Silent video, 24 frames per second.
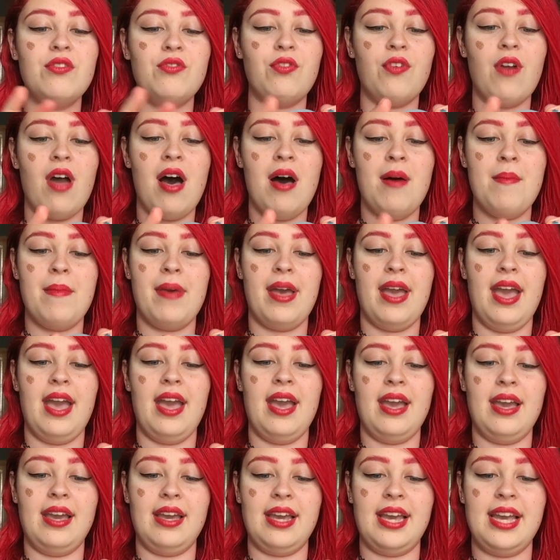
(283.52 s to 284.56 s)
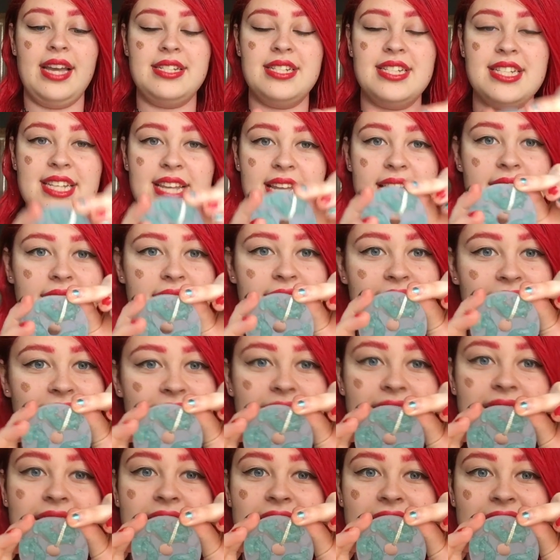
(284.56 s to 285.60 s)
from a antique
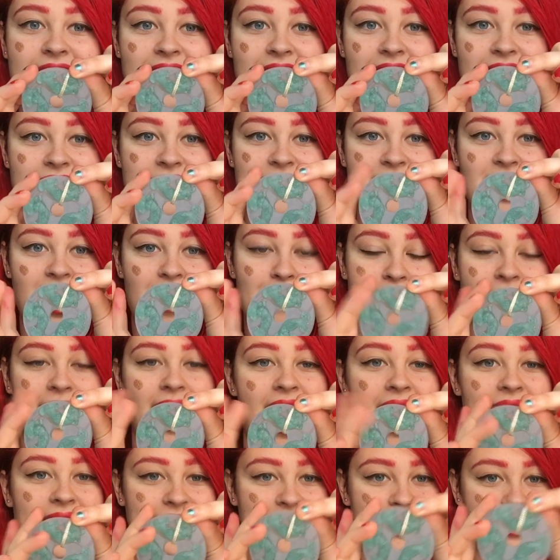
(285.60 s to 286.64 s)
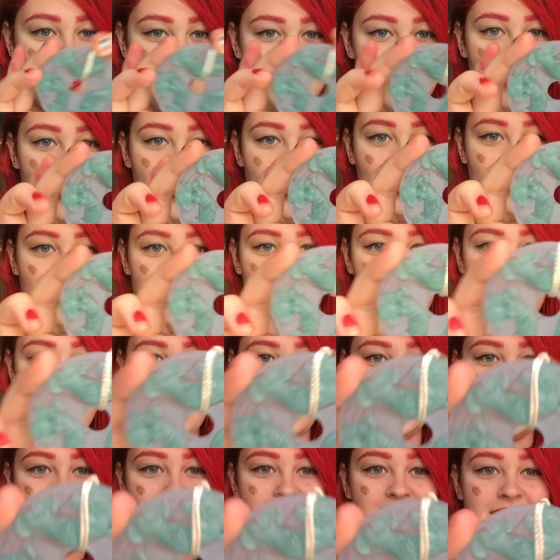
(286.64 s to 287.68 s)
and um, cast and poured with
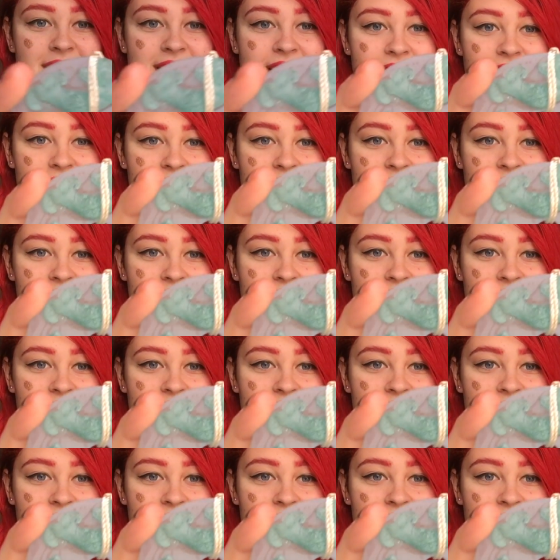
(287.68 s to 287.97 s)
resin.